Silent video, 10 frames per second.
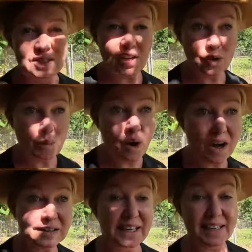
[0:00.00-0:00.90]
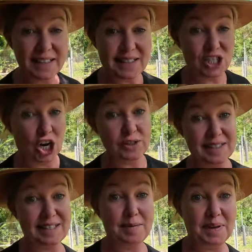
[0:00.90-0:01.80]
So the wild guineas don't
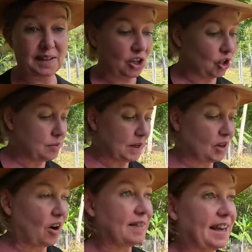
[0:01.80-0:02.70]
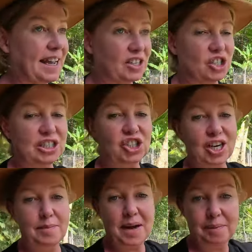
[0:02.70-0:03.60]
sleep in the coop at night. They actually
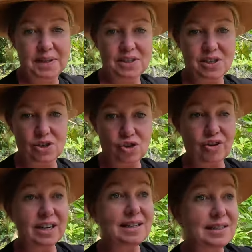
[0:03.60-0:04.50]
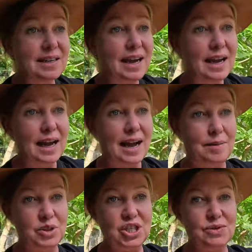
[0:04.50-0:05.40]
jump up into the trees,
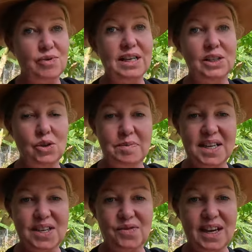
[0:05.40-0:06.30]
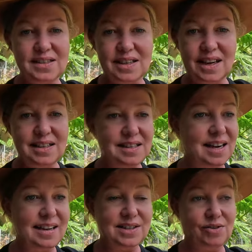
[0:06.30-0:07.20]
um, which is really good because if they see any
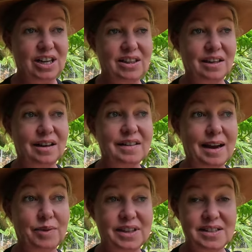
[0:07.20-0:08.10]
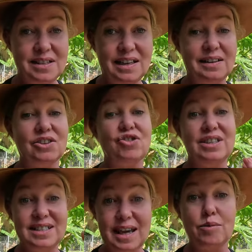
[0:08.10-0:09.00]
snakes or anything like that when they're sitting in the
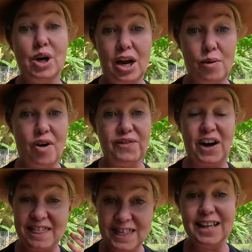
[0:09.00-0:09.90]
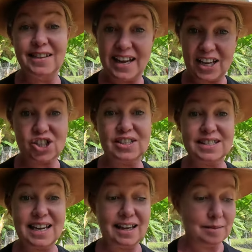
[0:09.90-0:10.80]
trees, they will go off, and I think they actually
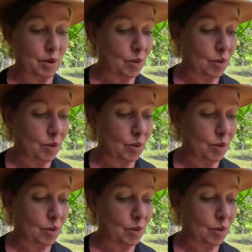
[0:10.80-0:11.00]
scare them